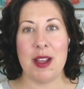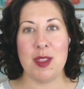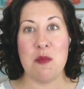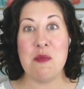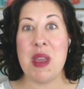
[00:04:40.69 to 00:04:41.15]
I
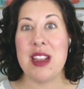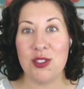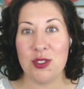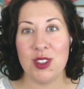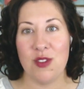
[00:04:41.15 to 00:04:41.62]
am not the
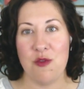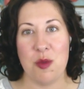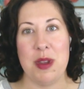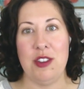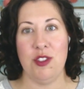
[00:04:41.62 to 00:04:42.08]
main source
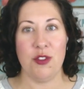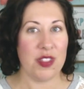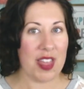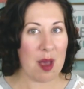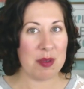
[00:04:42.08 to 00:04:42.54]
of
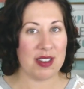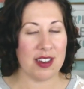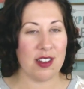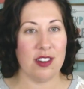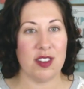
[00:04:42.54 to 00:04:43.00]
information for that
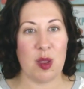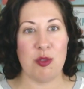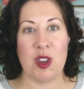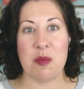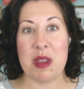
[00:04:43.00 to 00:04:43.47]
particular
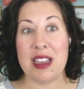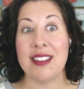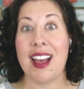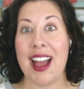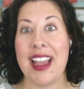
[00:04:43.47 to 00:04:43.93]
subject
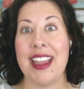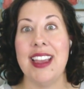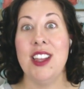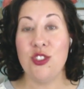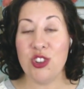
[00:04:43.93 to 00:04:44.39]
because
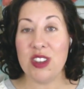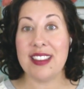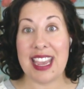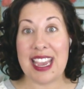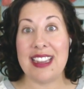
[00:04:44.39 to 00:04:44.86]
I
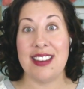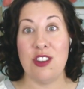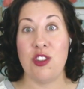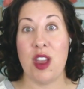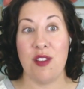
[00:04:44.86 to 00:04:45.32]
just
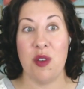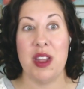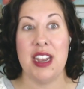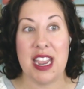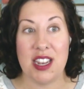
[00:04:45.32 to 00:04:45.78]
can't teach
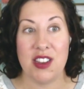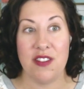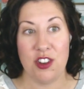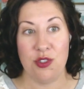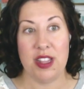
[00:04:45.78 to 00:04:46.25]
everyone
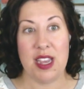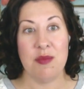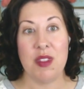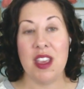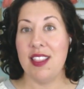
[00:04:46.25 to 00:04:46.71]

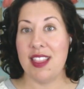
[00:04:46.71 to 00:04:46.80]
individually.